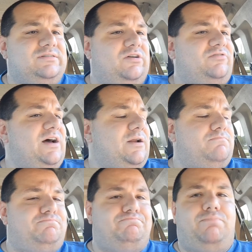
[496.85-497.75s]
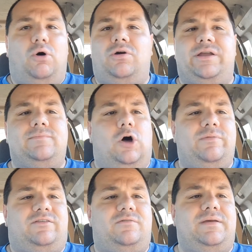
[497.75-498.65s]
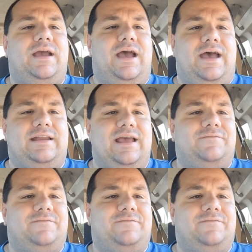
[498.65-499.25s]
There is not a boring moment to be had.